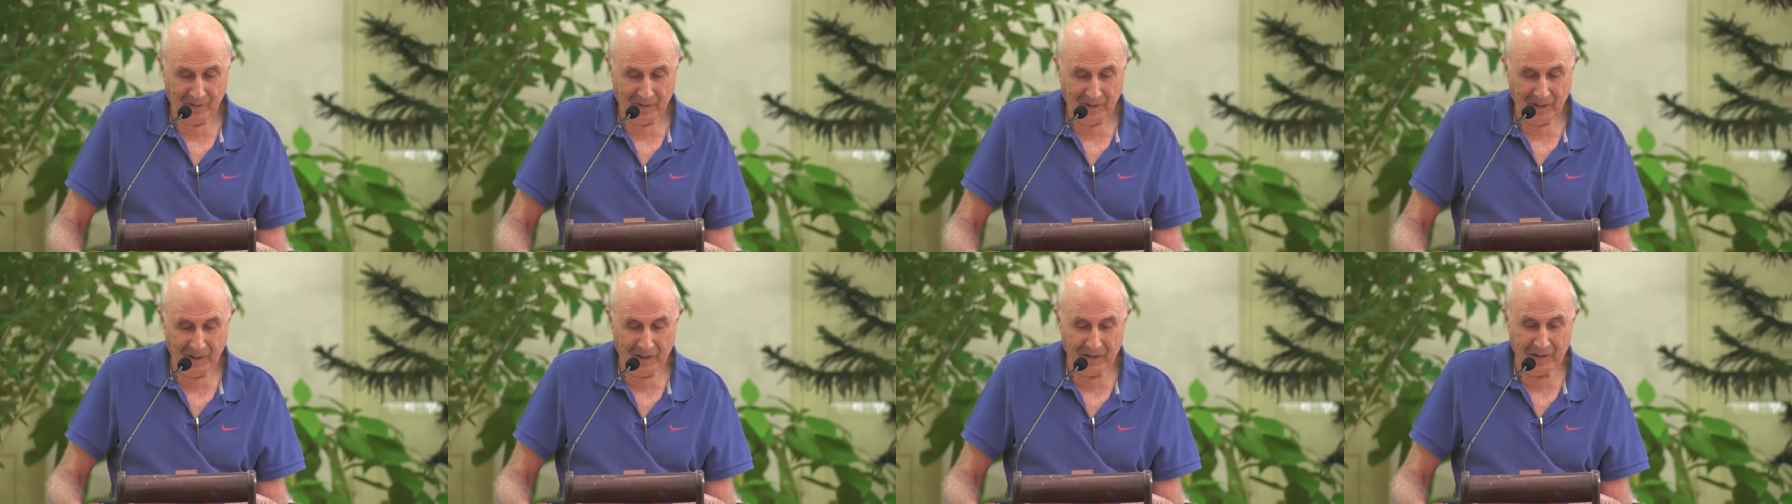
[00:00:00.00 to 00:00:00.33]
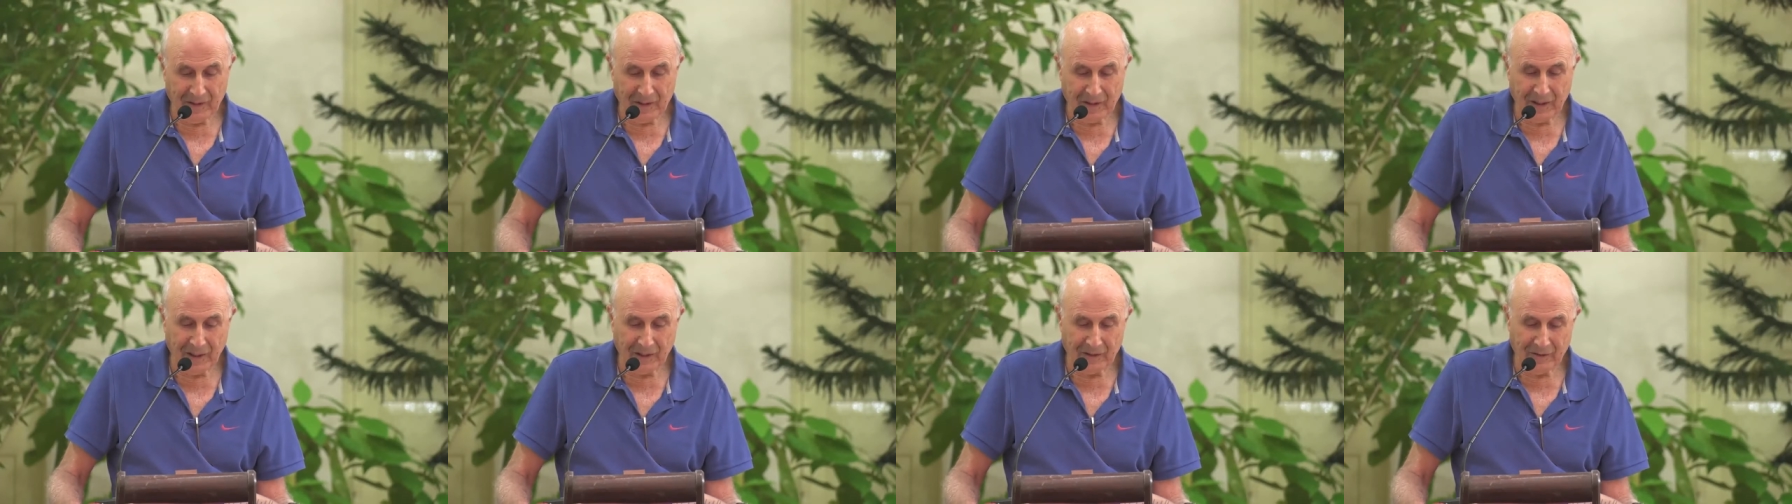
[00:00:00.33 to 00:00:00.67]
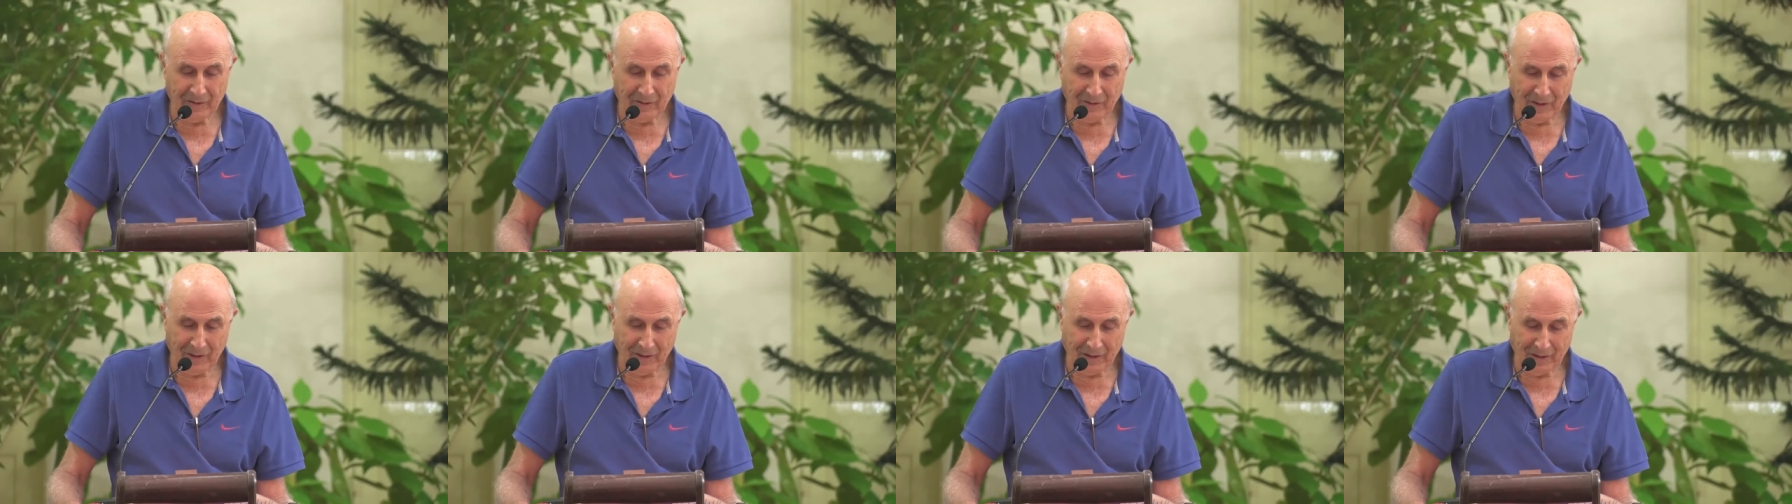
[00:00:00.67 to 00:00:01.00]
and
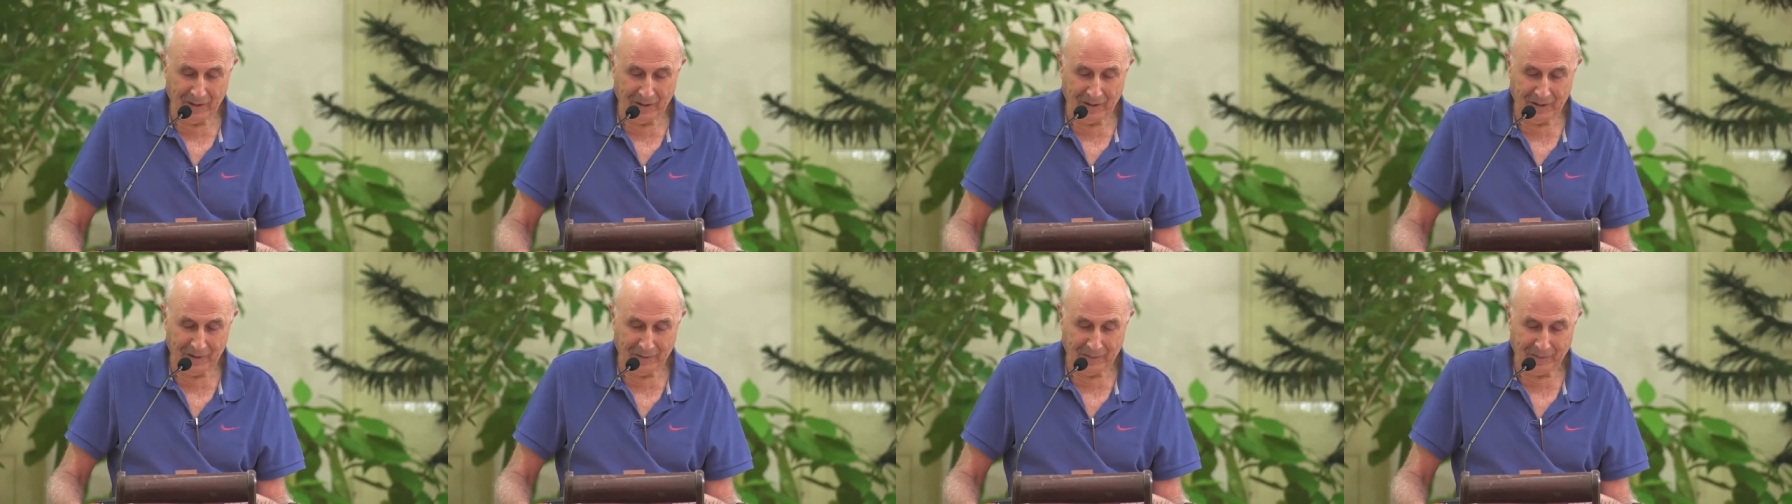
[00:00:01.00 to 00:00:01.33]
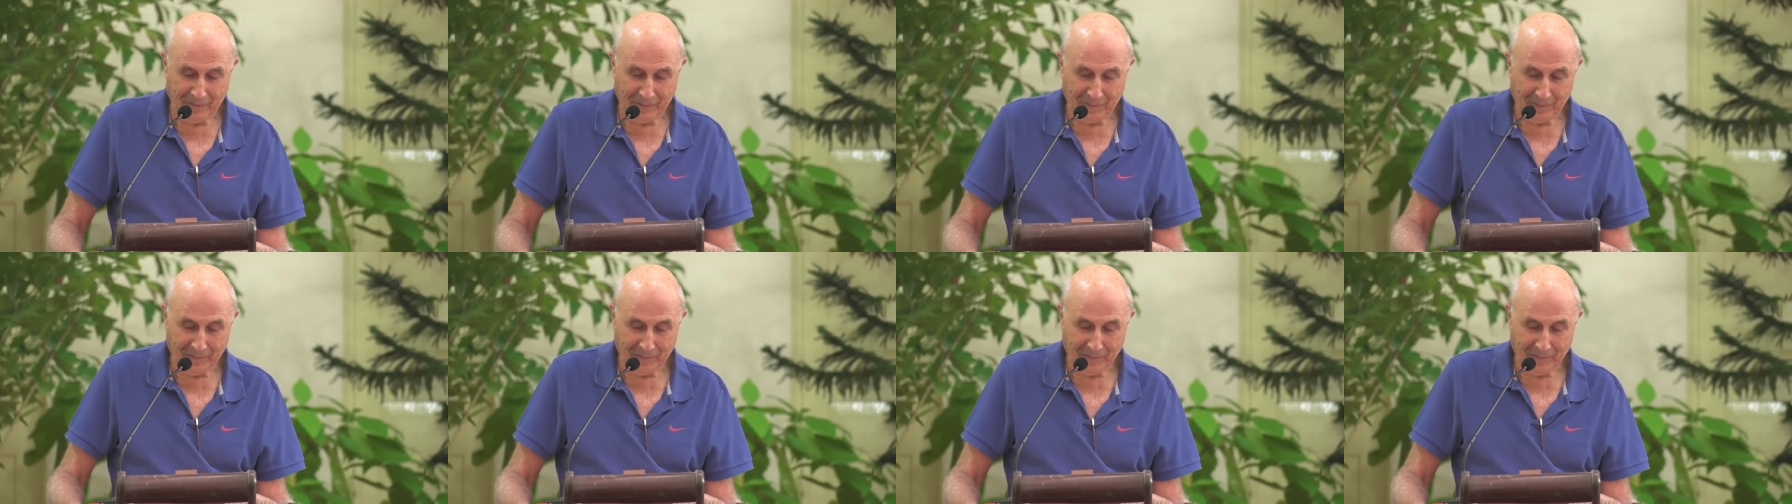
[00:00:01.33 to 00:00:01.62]
gradually